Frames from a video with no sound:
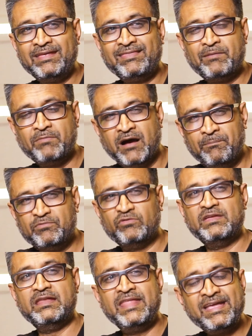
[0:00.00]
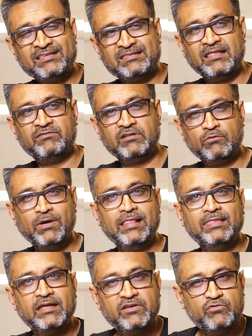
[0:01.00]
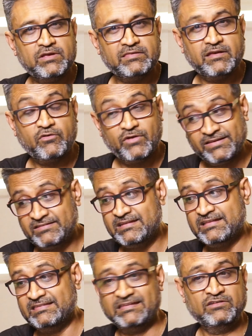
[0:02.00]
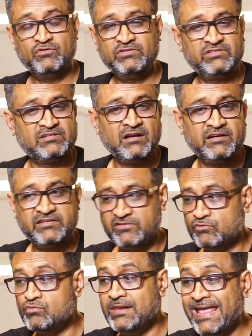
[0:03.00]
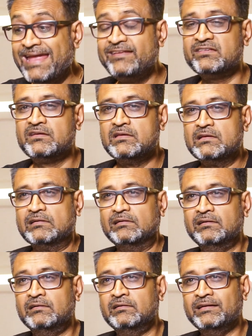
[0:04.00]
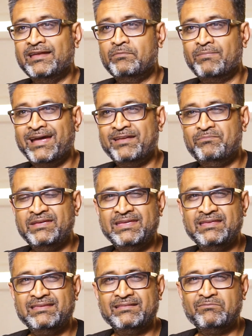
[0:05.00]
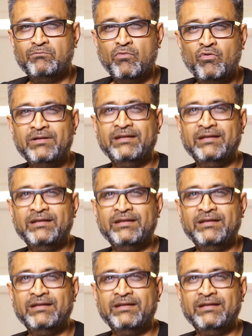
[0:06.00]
them up to the next level while they're doing their residency. Don't start too late. It might be more